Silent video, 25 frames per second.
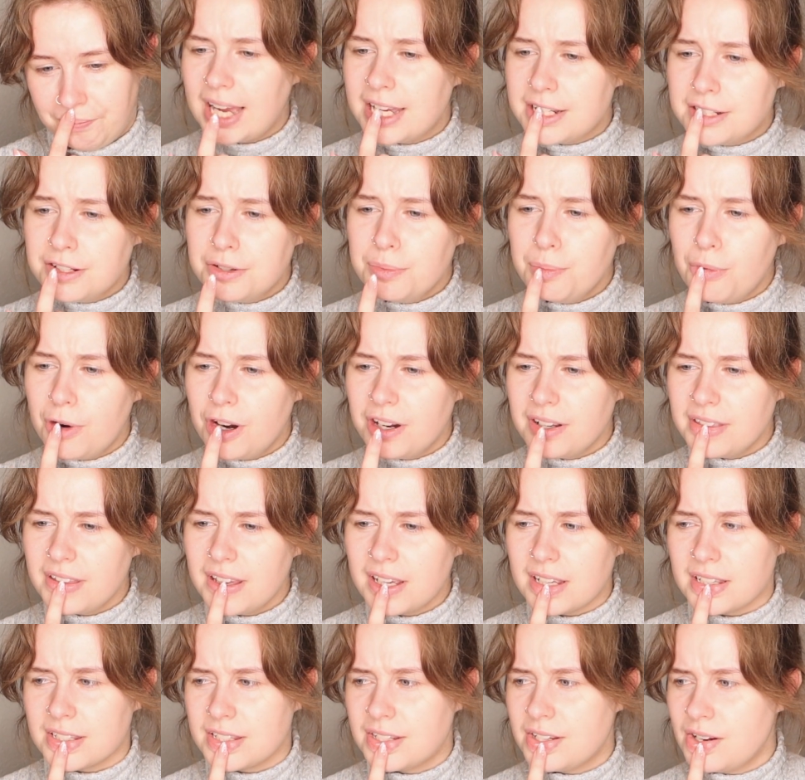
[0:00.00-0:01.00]
I do more
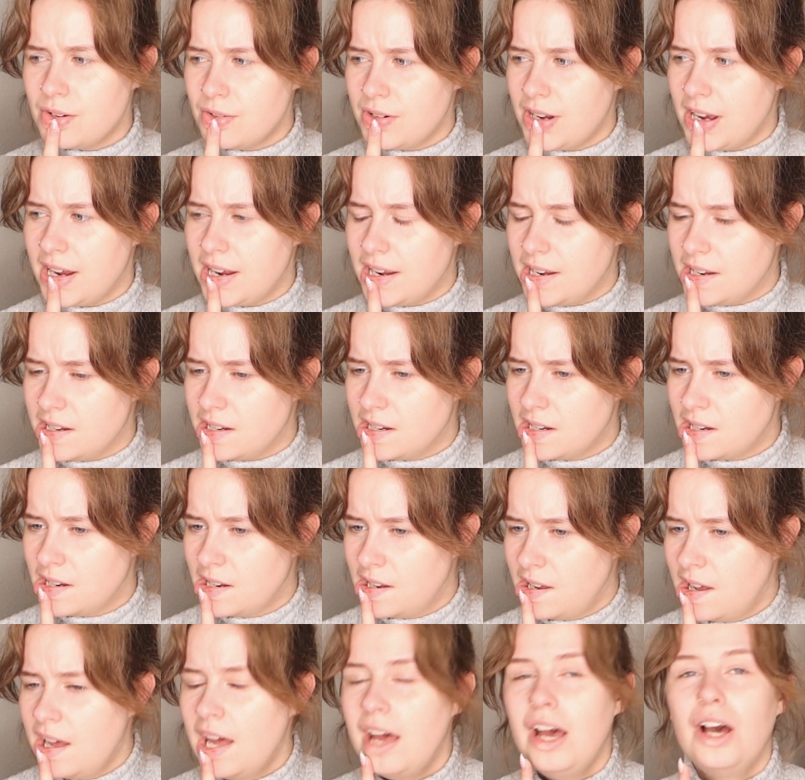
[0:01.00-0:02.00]
things, don't I?
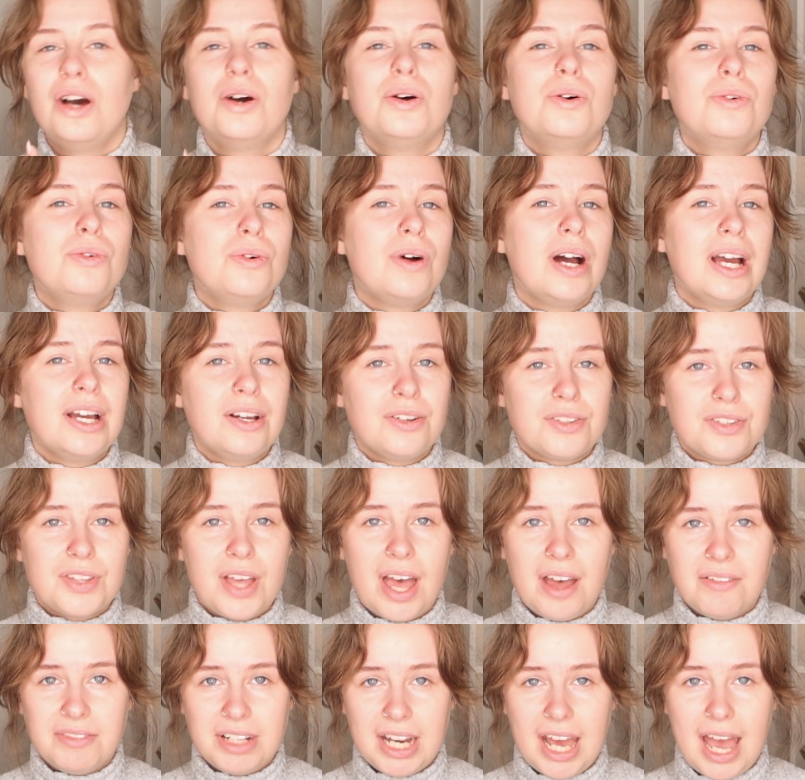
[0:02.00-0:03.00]
Ooh, I also
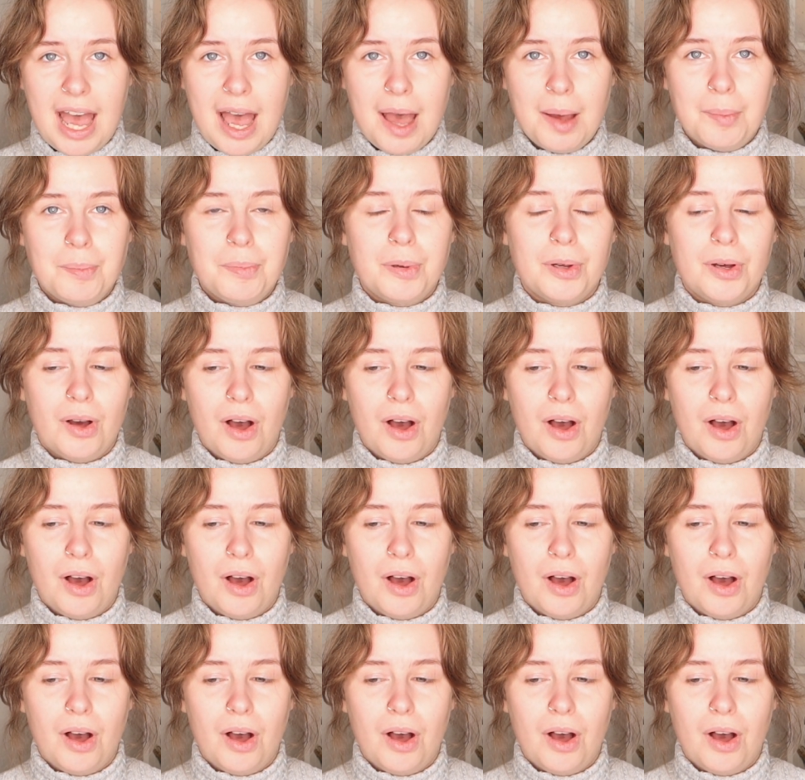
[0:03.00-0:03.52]
have an app